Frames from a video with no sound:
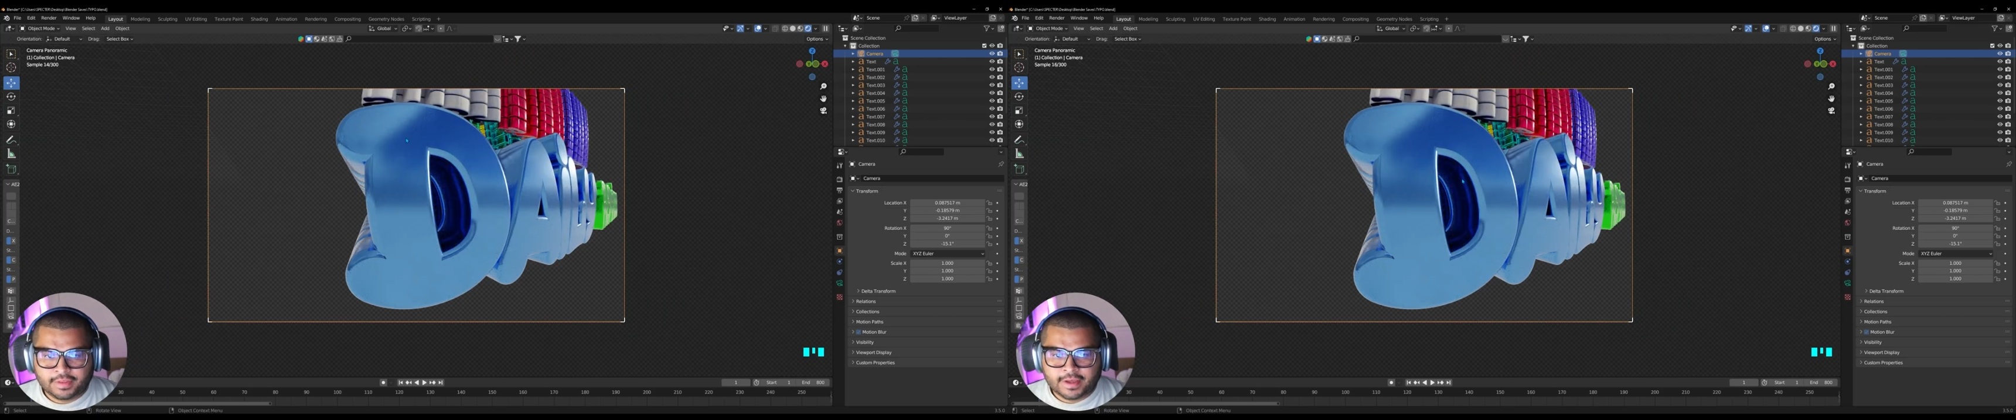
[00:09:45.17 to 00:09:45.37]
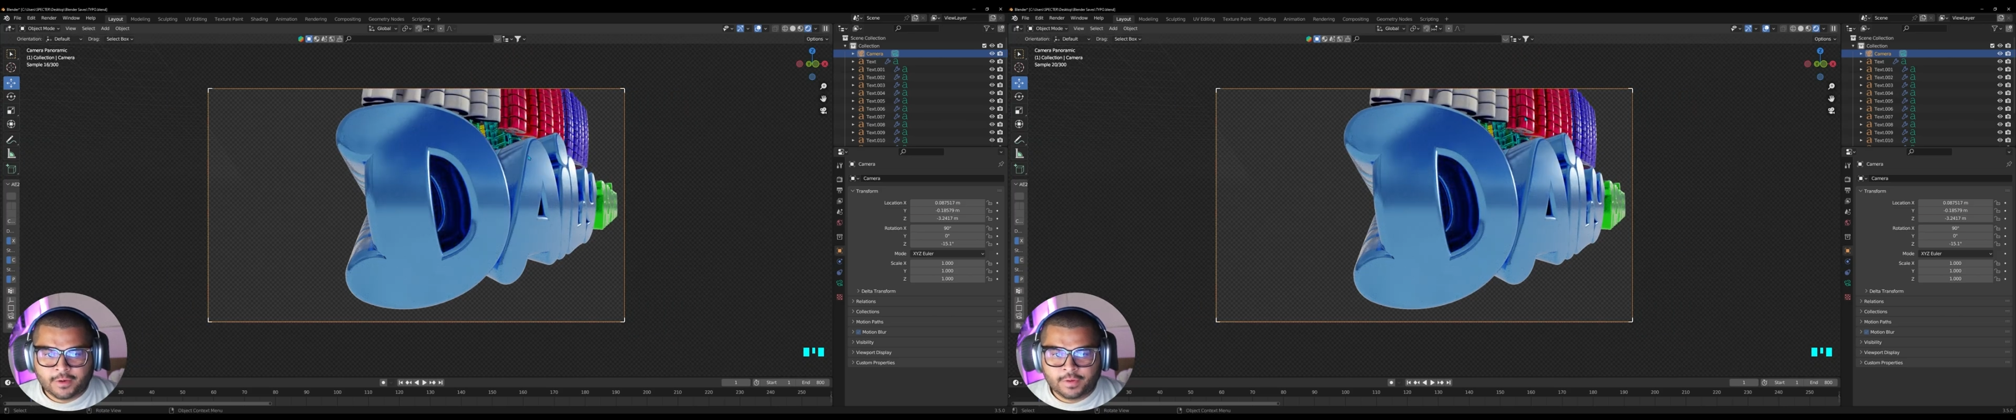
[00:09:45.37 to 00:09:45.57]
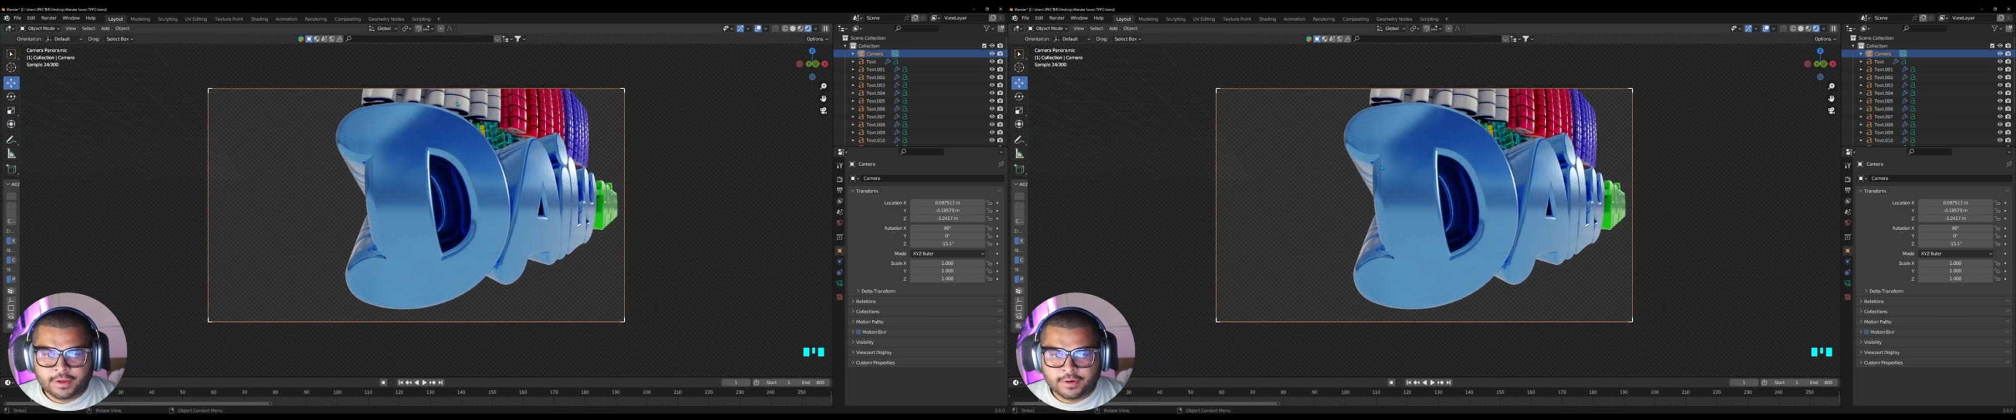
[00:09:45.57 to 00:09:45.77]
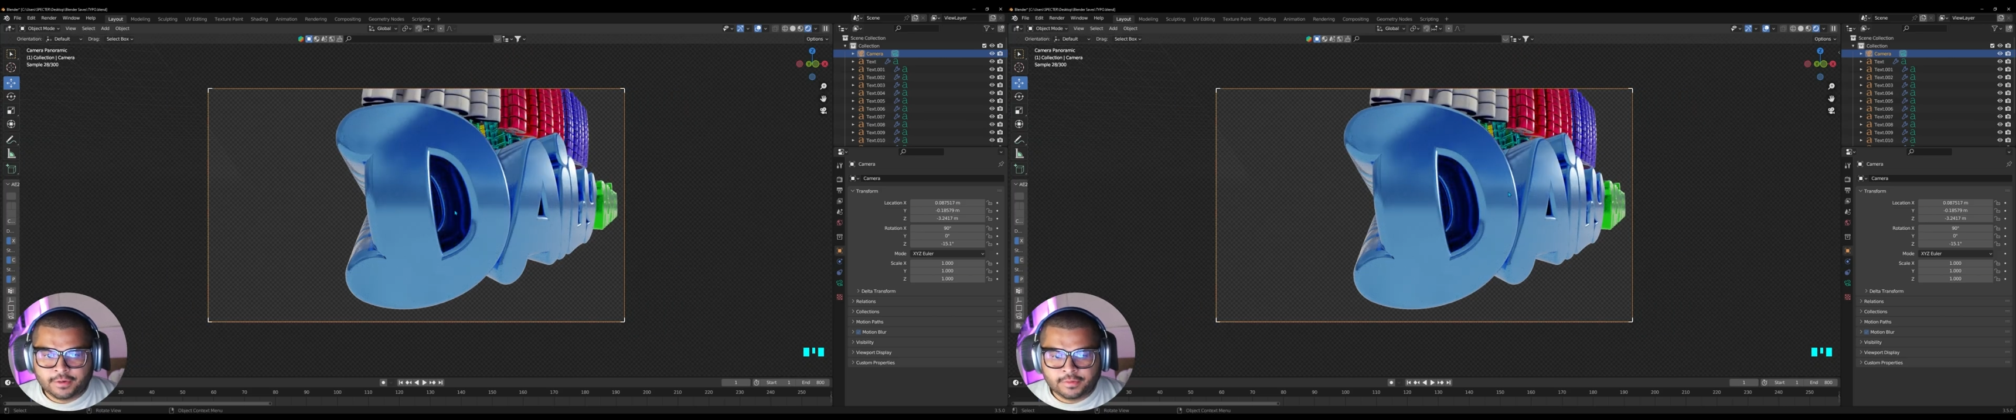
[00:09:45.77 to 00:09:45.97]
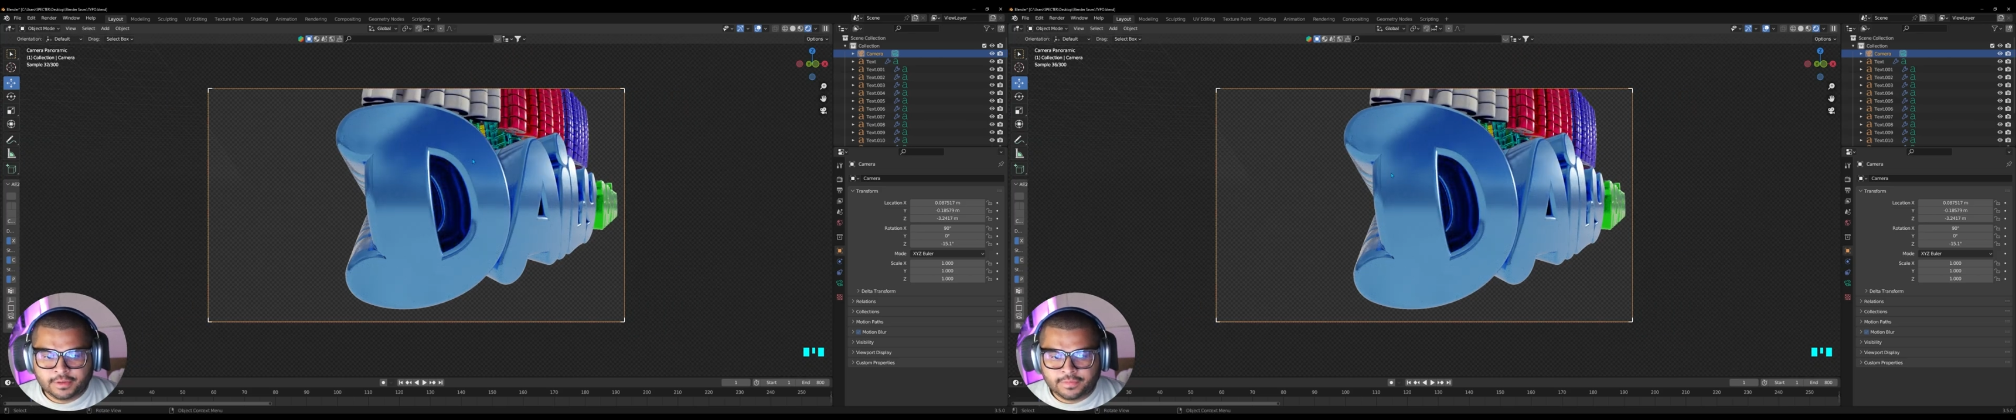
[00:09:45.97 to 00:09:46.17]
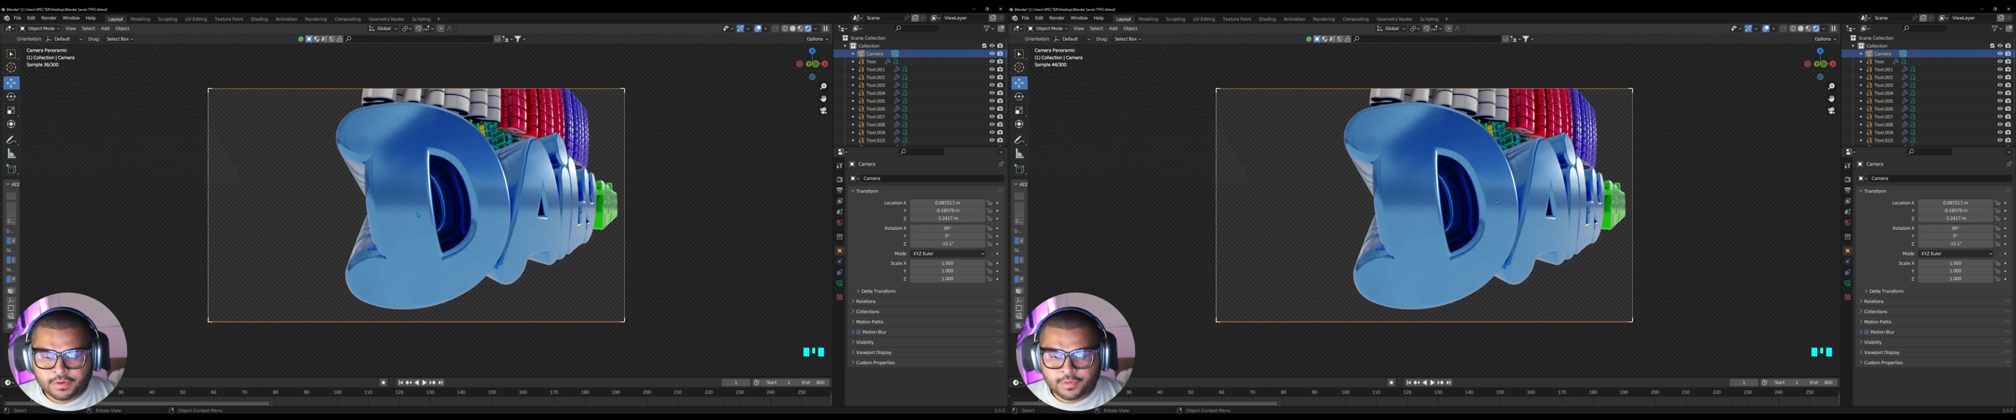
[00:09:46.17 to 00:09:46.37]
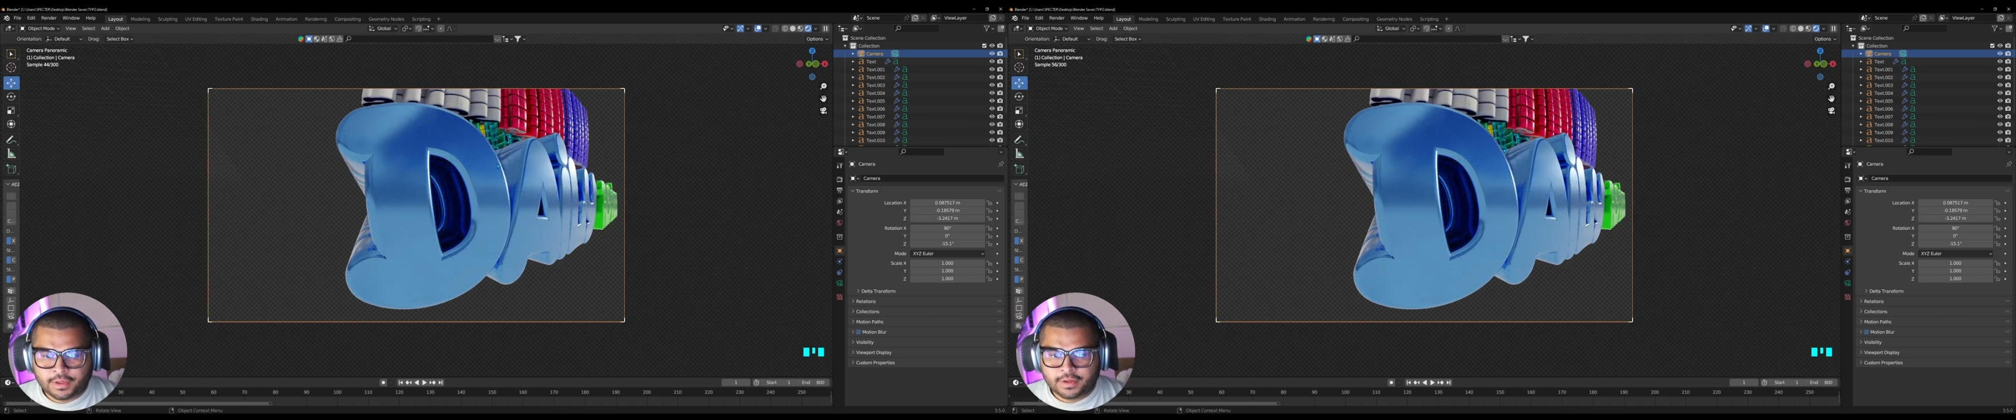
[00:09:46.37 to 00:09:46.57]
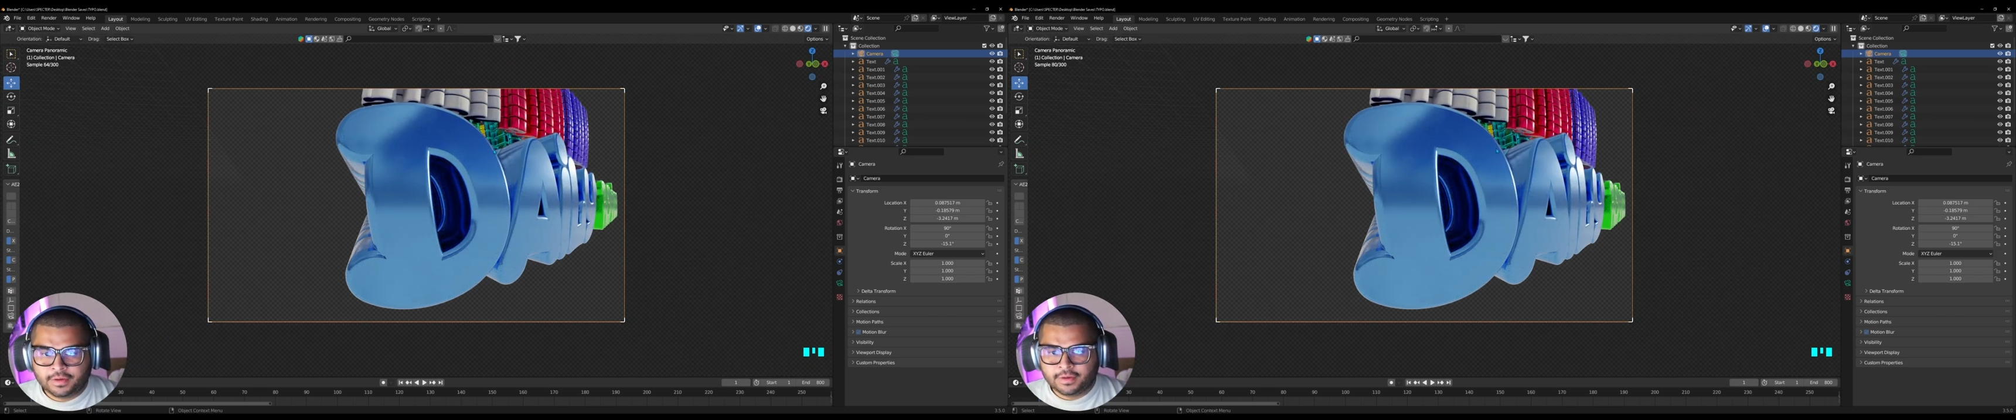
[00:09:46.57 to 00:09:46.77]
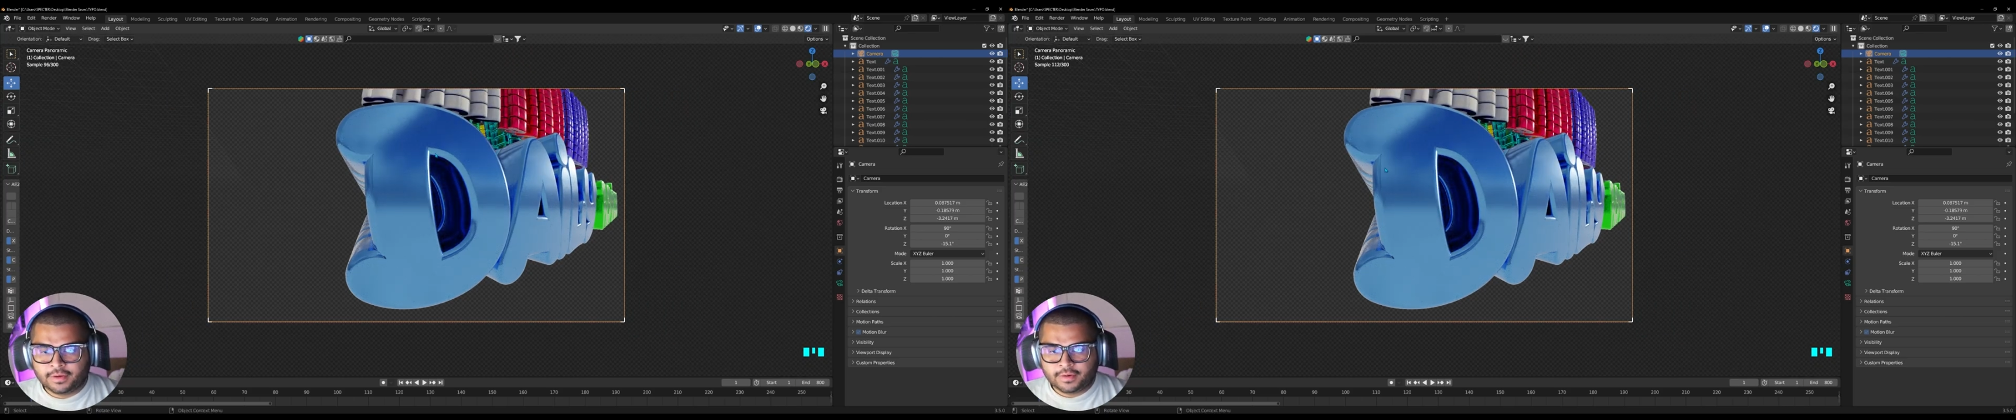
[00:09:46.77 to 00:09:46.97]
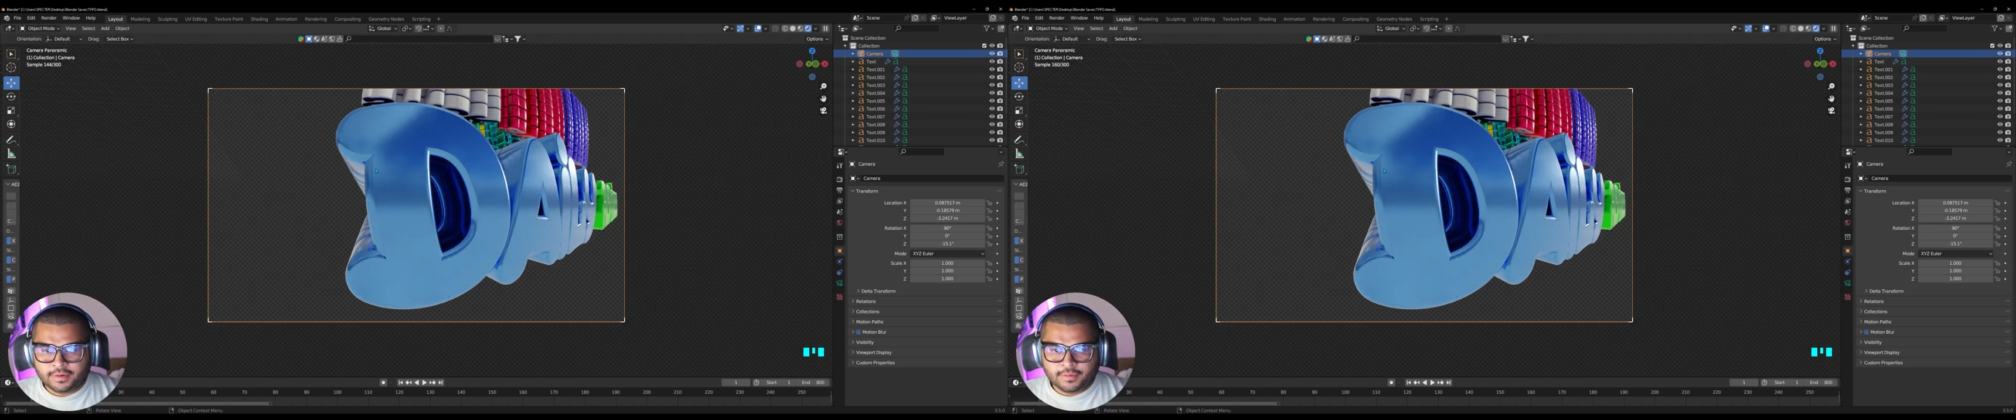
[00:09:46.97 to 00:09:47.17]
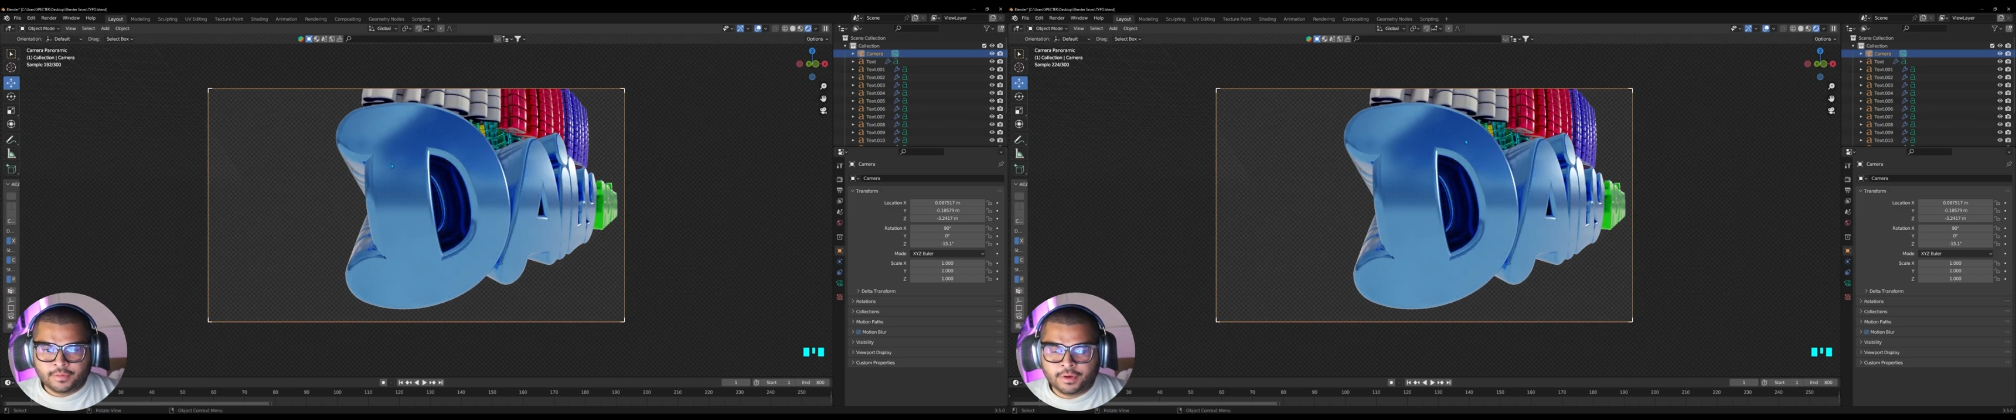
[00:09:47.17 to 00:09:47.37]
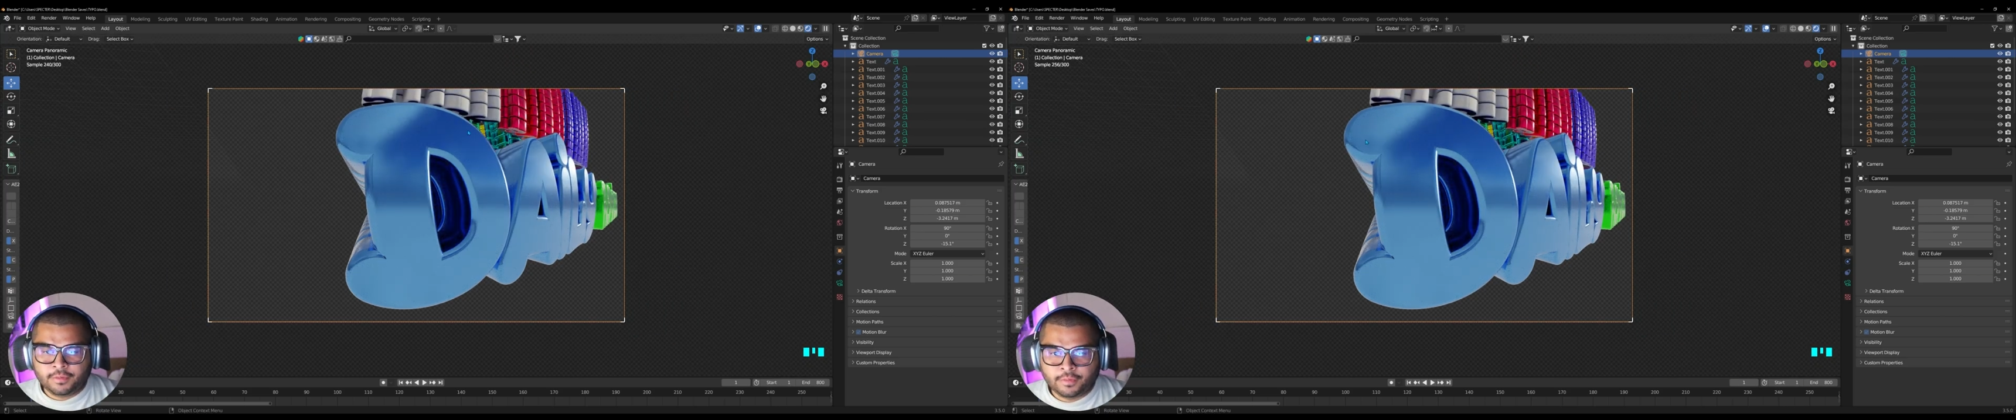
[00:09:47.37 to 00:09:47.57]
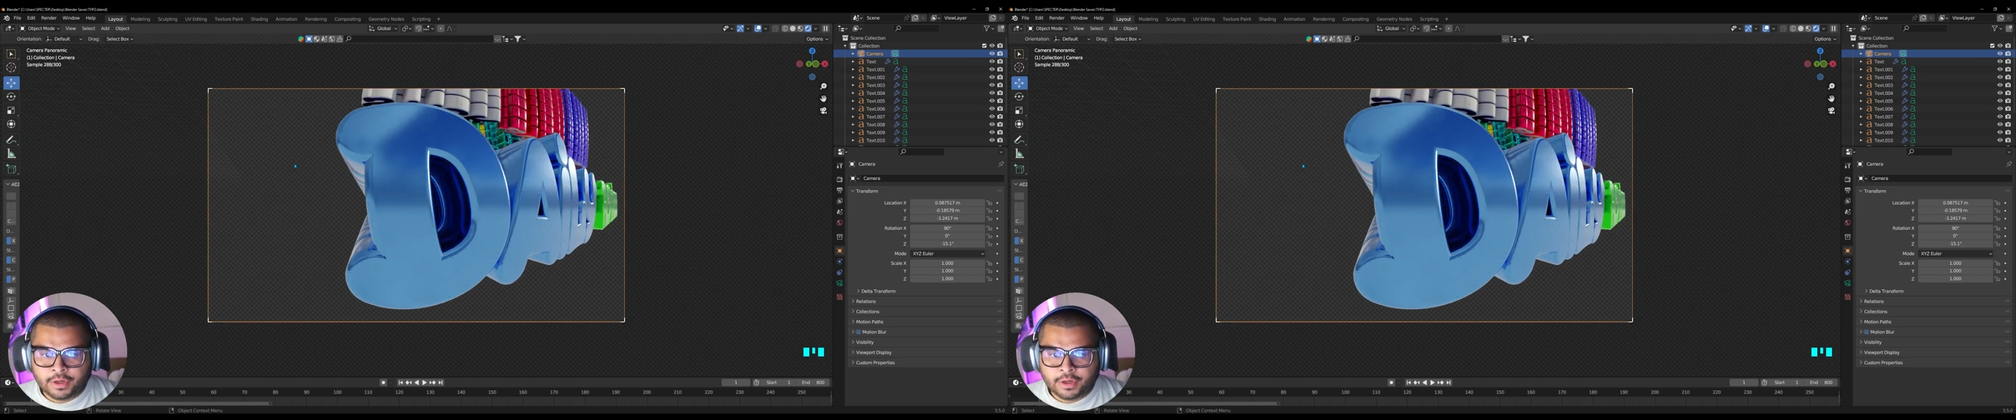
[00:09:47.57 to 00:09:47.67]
that way you're only viewing what we're